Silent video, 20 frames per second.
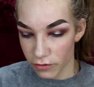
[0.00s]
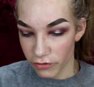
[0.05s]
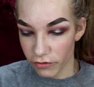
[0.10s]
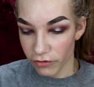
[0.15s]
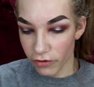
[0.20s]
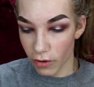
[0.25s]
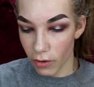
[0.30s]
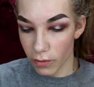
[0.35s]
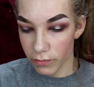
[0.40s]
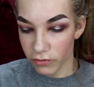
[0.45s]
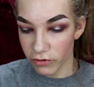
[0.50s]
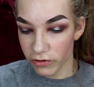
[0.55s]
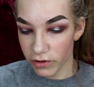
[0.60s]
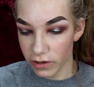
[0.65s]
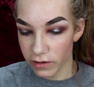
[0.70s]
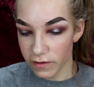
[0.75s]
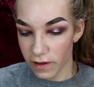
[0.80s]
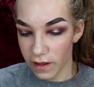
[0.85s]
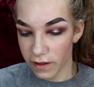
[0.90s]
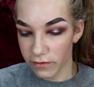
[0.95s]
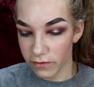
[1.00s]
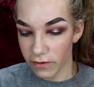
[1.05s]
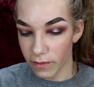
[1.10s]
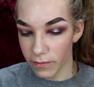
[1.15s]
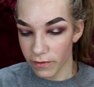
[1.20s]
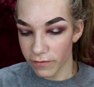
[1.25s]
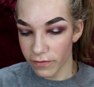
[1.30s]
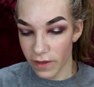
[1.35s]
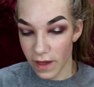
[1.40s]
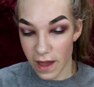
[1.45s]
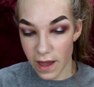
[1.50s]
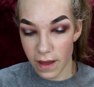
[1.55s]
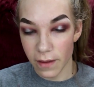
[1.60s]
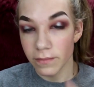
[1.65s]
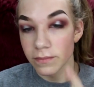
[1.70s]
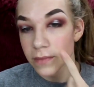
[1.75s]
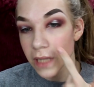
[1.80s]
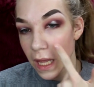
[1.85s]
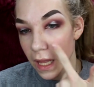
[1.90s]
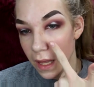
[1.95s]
So I'm just gonna take some of that,